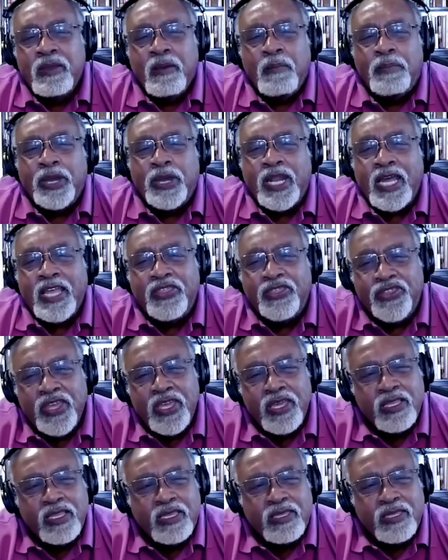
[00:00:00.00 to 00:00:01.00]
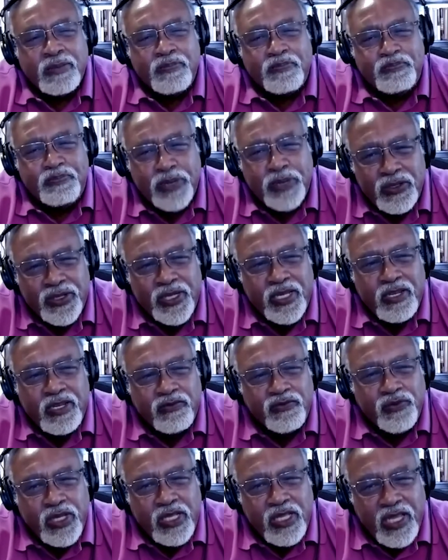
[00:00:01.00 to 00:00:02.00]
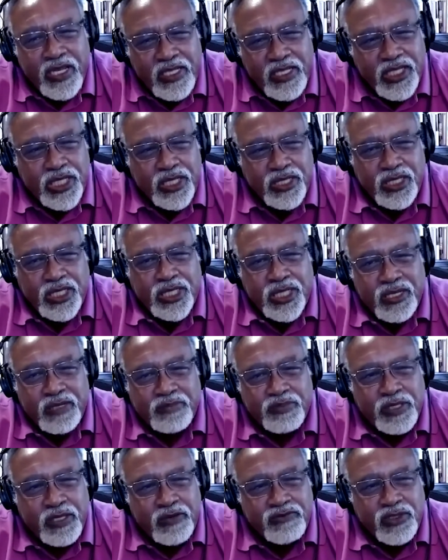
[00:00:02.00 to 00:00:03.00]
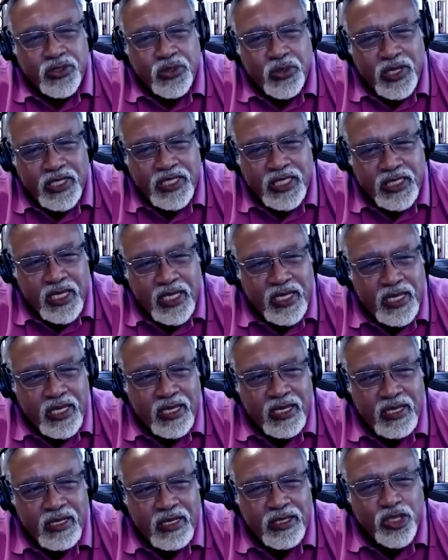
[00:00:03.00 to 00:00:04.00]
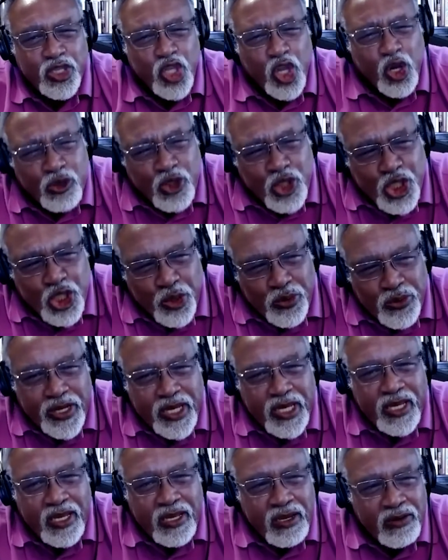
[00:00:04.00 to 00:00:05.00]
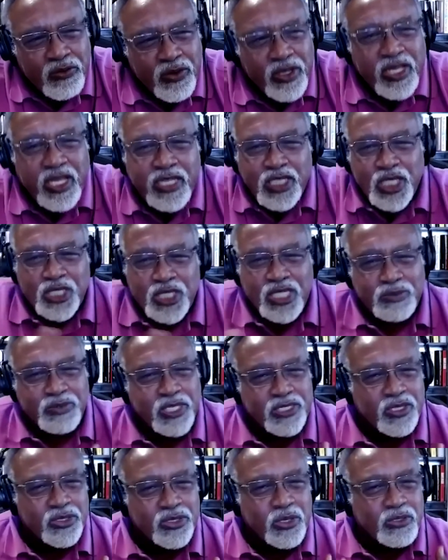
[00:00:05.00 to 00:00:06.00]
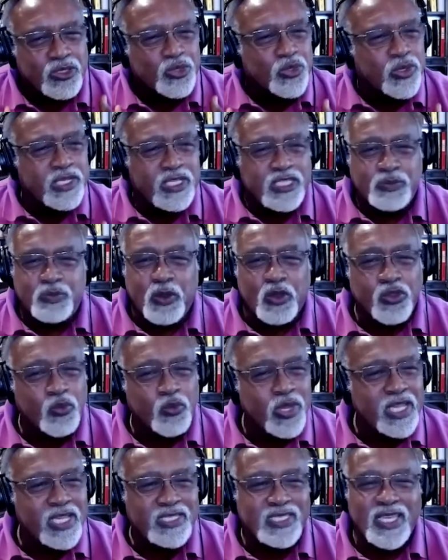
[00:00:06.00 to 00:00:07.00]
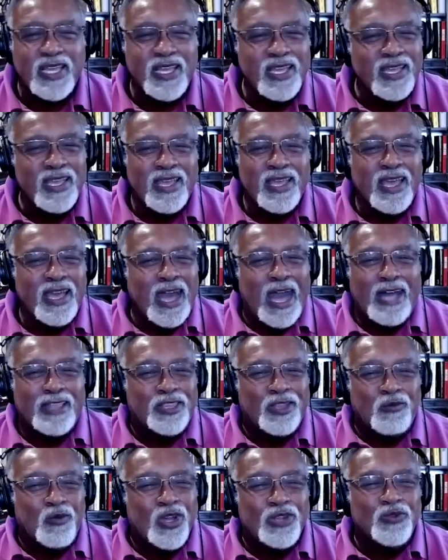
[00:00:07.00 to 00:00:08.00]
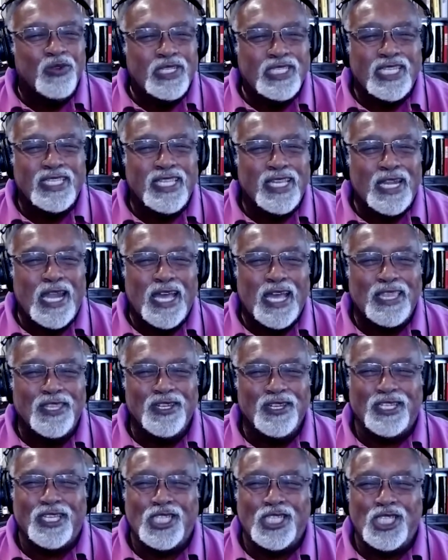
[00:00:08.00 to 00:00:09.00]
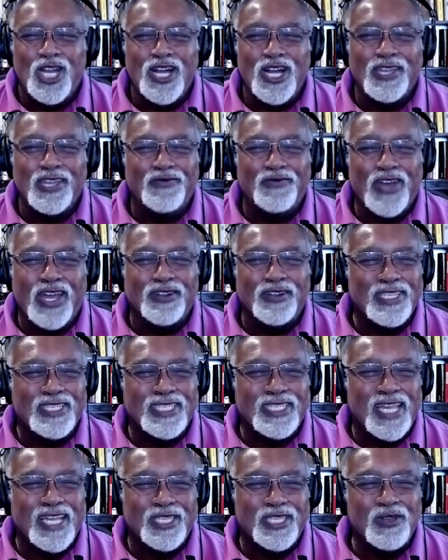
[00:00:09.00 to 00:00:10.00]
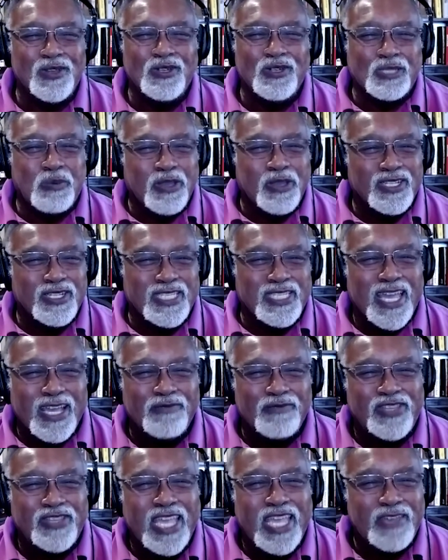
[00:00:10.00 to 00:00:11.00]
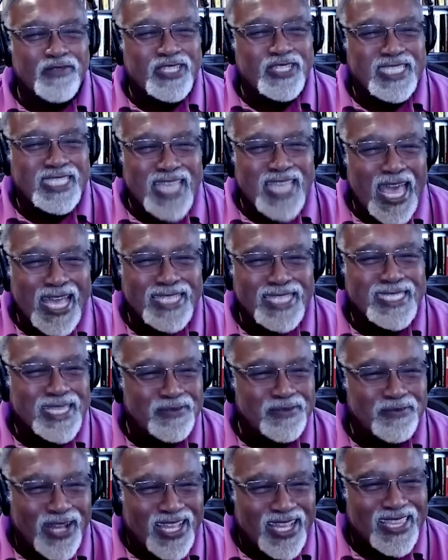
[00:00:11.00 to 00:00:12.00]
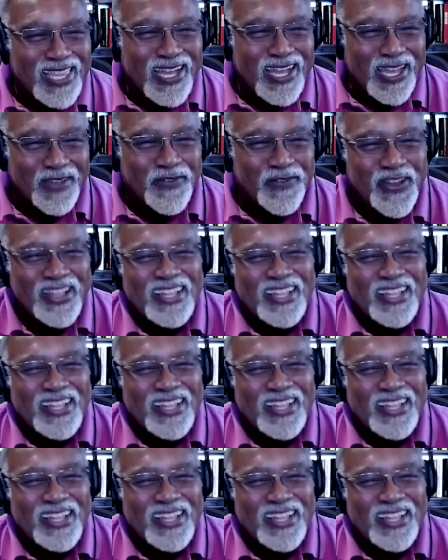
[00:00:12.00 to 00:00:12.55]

But I think the building of relationships, of trusting, nurturing relationships, and the nurturing is both ways. One reason that I look as young and vital as I do is because I have David Sachs in my life.